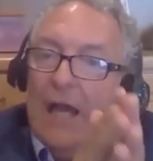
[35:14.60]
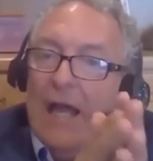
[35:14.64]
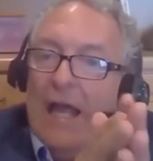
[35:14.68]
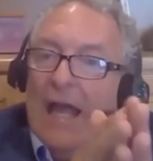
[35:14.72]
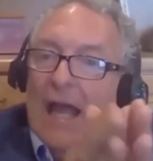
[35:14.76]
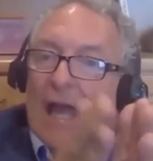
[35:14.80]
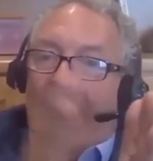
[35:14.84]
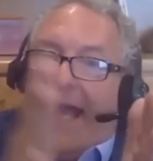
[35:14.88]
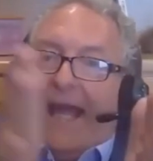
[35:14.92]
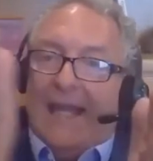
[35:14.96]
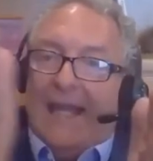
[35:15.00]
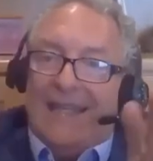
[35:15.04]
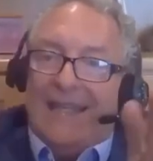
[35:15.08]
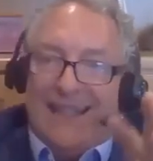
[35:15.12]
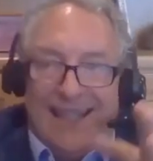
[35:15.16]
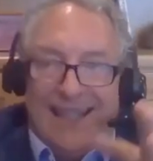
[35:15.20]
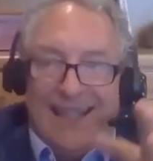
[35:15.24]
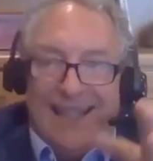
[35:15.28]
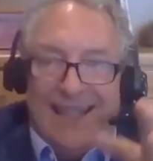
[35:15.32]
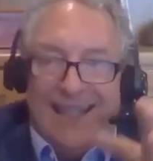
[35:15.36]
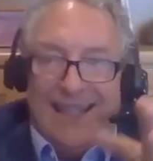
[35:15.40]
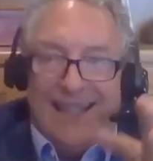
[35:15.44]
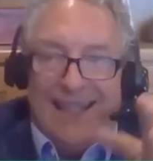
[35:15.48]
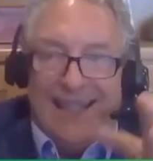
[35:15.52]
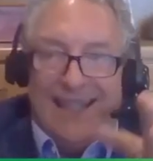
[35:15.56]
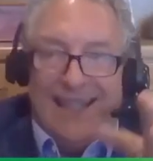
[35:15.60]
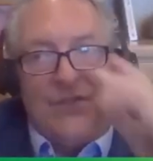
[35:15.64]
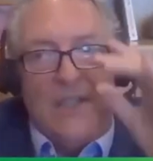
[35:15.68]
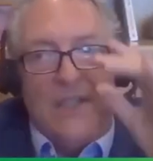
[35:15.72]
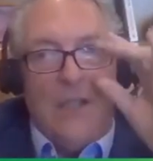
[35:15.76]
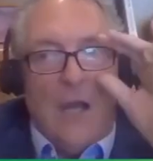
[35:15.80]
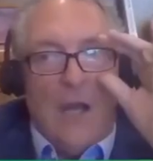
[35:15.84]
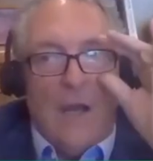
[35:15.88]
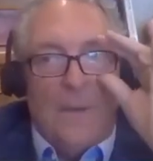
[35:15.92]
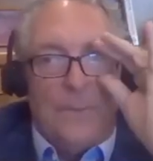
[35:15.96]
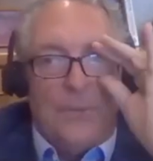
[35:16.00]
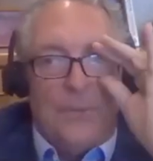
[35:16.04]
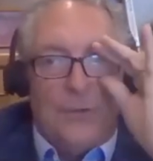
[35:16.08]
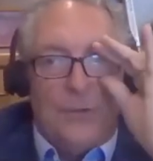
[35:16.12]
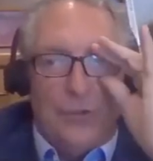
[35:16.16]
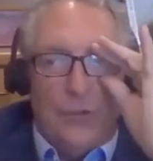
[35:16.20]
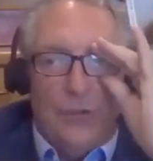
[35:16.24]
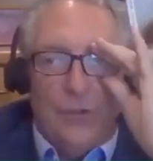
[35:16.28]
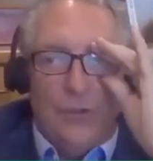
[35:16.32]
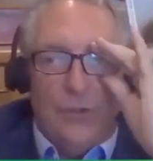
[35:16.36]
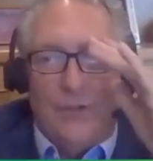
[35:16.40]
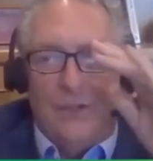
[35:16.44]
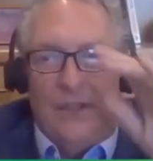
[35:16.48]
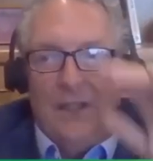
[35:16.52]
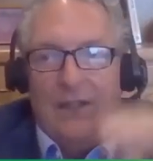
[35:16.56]
And here's the
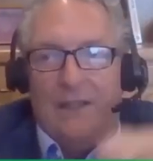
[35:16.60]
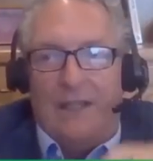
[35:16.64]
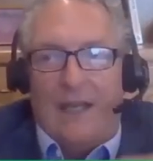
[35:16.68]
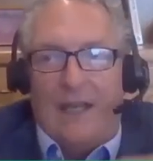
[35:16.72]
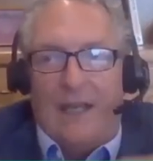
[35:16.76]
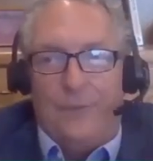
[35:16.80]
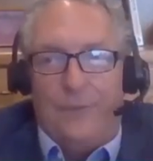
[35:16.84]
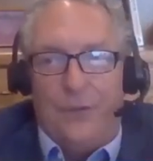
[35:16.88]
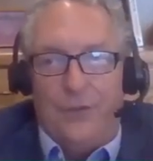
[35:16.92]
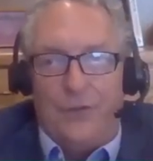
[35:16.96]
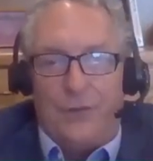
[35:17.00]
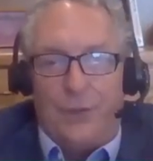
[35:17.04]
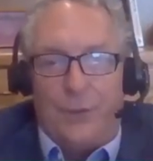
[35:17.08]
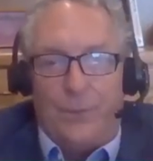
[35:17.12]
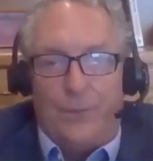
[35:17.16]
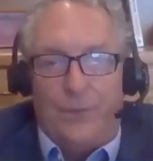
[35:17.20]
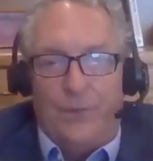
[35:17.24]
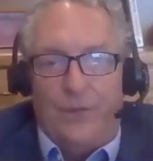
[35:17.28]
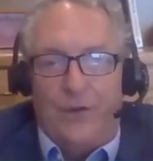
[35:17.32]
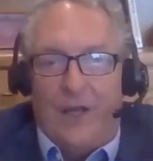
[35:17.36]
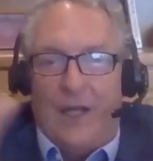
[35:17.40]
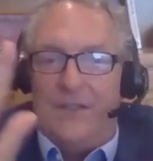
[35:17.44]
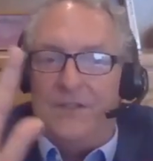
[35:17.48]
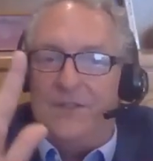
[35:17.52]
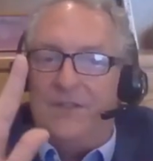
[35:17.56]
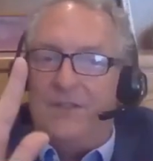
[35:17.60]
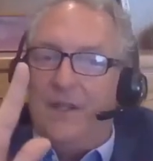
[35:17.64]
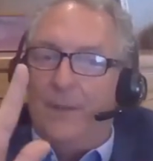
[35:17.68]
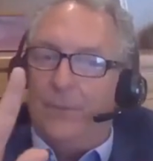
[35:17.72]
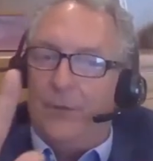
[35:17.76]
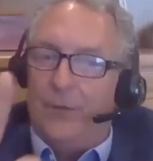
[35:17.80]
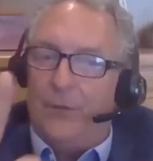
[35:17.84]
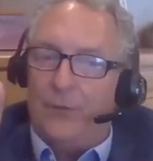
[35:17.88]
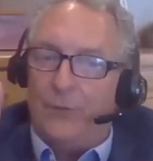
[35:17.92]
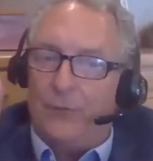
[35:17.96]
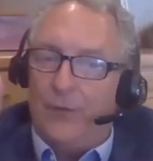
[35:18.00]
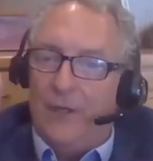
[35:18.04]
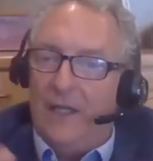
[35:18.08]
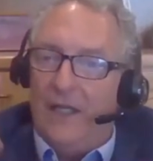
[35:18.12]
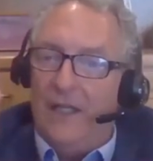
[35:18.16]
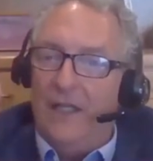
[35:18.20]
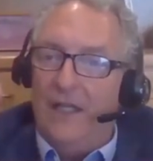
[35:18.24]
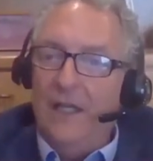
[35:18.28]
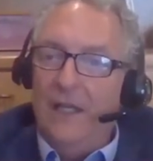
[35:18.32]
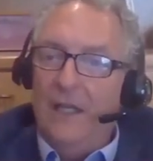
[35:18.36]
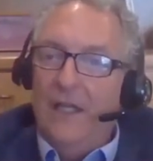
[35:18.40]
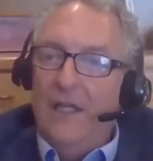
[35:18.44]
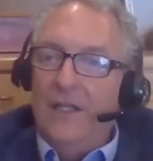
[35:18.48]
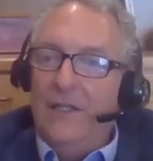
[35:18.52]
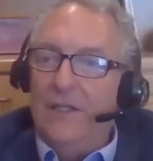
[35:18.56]
opportunity that future provides. Number three,
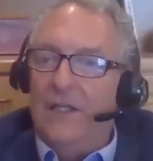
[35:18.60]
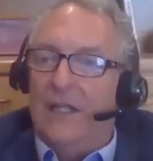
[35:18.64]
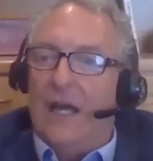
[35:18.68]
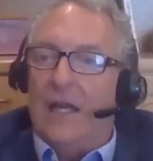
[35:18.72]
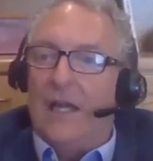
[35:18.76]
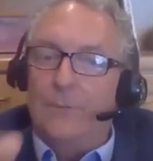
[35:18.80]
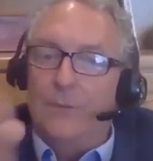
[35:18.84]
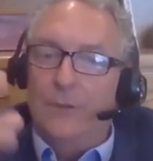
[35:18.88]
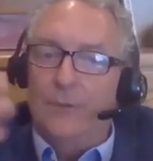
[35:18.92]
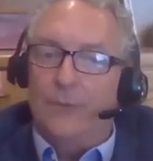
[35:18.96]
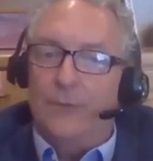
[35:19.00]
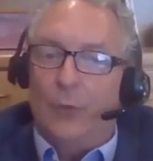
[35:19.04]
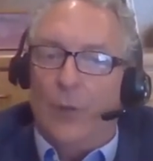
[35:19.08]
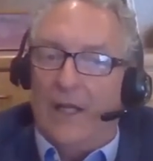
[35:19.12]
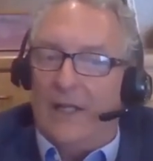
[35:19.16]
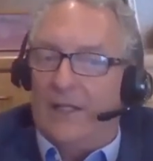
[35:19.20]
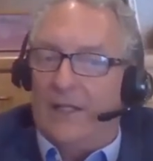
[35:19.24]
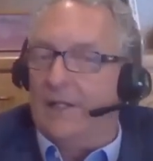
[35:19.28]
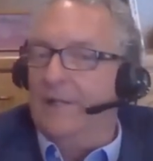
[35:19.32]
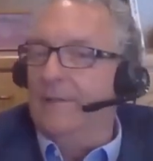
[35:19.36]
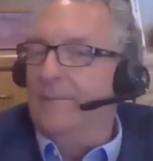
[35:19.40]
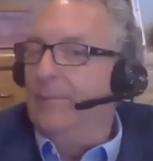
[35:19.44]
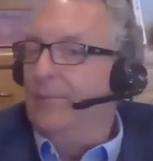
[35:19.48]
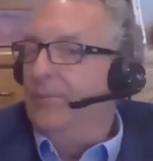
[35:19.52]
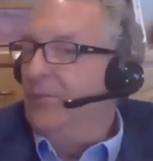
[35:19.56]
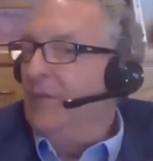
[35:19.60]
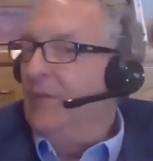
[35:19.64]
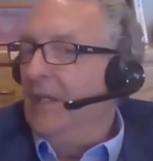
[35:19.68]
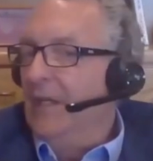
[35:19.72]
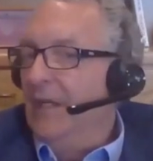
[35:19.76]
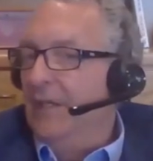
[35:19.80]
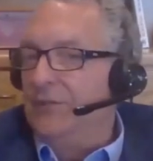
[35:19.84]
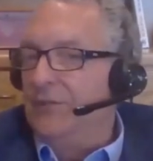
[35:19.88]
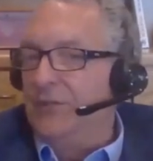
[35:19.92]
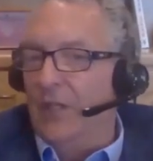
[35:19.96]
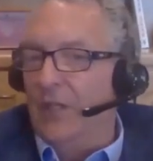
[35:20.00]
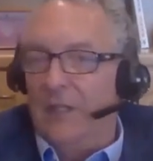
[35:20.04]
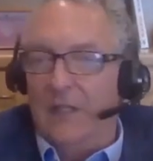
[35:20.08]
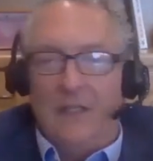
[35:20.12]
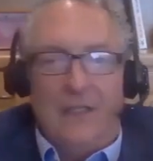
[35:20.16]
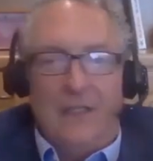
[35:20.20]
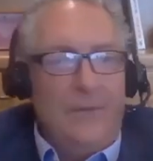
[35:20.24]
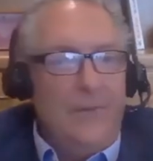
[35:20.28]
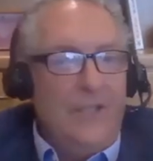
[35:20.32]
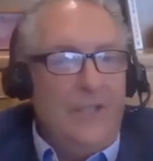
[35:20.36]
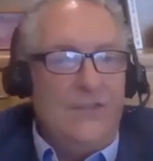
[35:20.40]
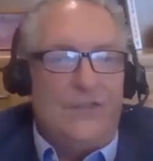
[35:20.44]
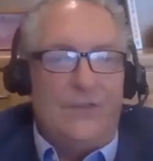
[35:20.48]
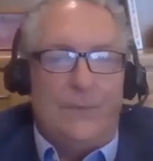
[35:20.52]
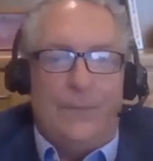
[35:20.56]
you got to move quick. Agility
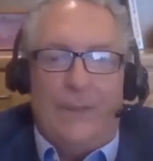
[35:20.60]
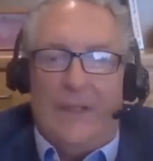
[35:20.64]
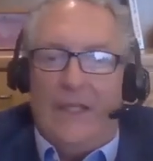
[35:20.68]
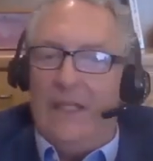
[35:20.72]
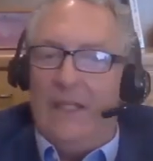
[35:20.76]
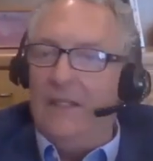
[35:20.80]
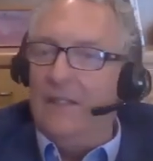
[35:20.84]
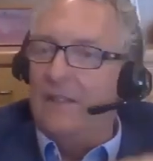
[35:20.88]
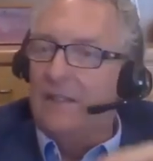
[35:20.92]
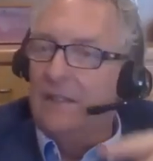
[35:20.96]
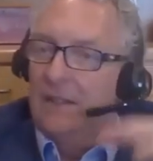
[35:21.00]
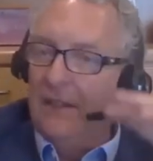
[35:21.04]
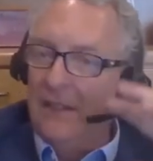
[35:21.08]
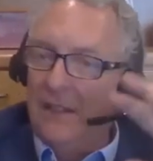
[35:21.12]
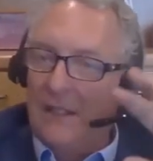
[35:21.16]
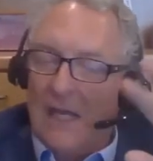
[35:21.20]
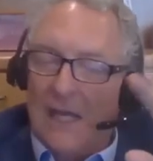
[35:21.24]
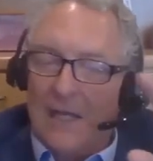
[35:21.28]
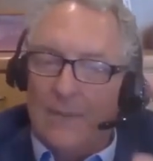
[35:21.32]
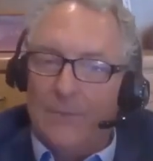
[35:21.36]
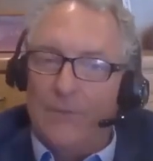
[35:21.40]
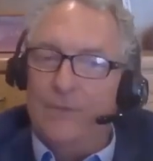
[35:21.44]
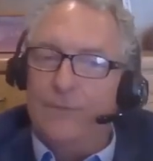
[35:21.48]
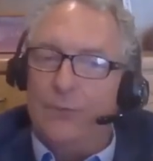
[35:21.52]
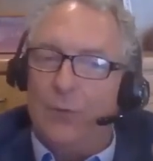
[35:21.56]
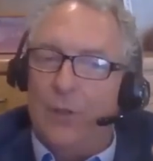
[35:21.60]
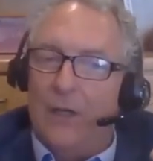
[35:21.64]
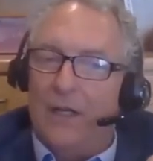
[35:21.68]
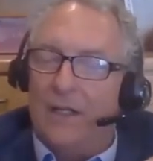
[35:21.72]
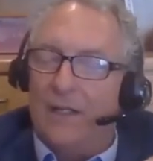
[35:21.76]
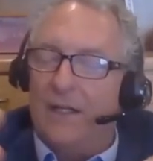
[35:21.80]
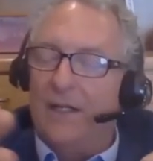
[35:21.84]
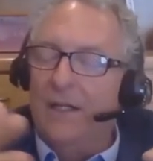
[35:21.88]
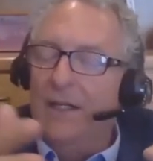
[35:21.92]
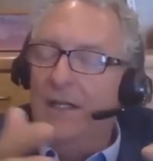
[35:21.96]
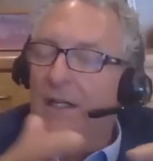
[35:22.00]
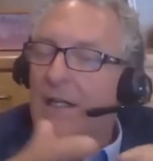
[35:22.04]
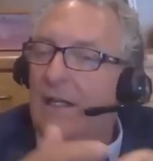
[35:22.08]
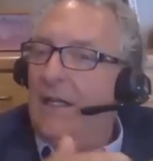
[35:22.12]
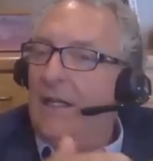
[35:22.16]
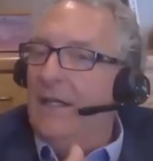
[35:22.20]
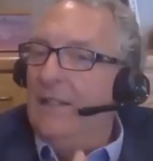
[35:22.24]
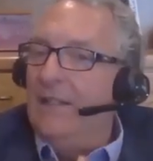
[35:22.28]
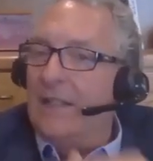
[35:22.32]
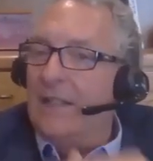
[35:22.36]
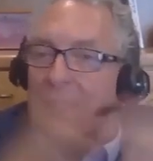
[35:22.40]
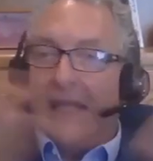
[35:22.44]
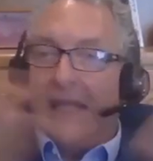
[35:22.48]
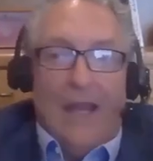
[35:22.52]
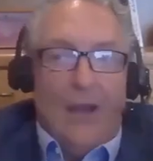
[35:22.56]
means speed. You got to move quick.
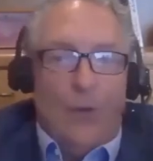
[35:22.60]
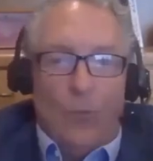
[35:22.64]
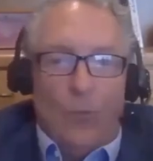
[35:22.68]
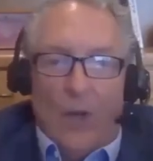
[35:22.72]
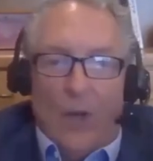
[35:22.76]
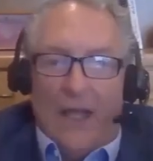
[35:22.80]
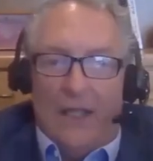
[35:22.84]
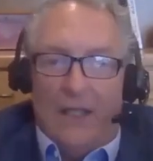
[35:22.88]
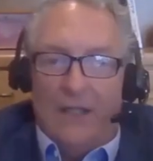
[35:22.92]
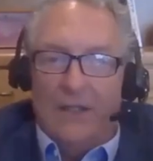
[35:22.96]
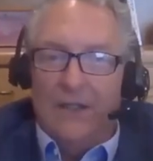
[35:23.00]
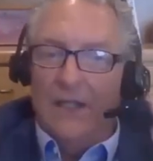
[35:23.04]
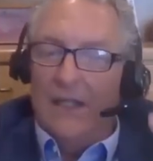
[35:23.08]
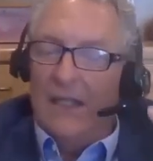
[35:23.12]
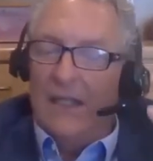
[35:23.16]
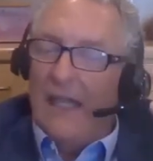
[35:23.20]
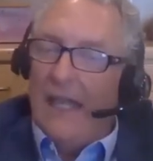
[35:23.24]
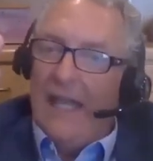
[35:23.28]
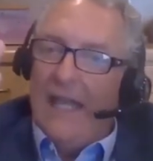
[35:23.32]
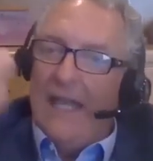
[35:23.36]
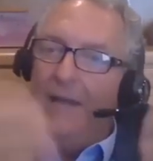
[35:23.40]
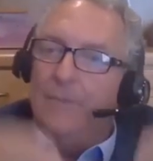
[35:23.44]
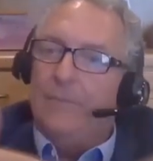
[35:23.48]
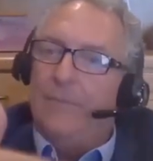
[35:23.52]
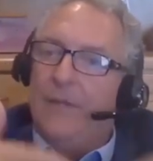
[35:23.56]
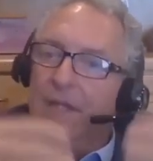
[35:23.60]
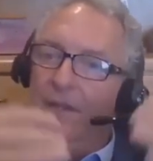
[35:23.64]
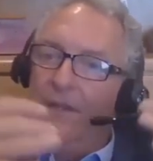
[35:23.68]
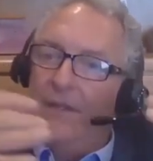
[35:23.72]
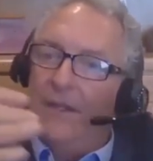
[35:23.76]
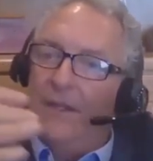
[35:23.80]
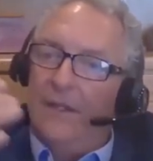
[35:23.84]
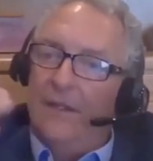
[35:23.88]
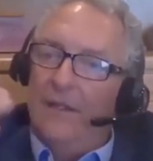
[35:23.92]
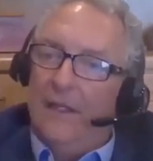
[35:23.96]
You can't wait. You can't be the